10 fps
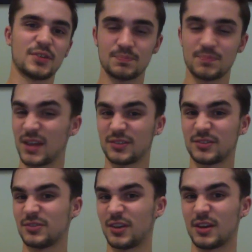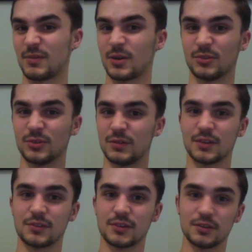Best site ever. I love
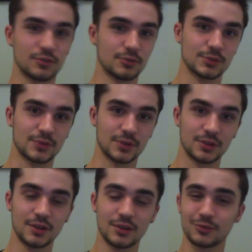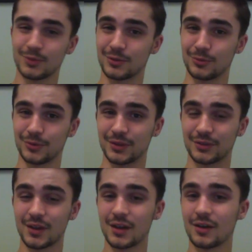that site. So much fun. So many cool things.
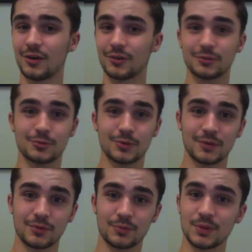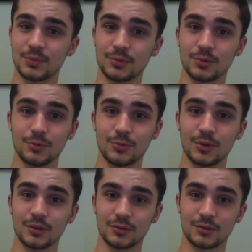Also great for people who
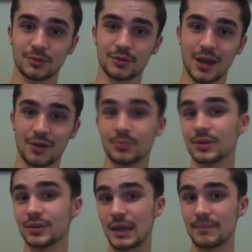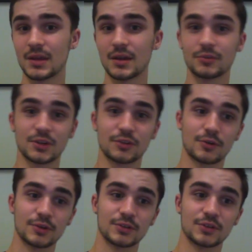want to learn how to play the game, which I
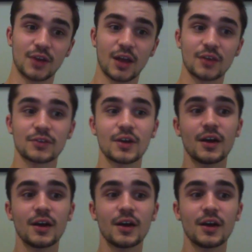strongly suggest.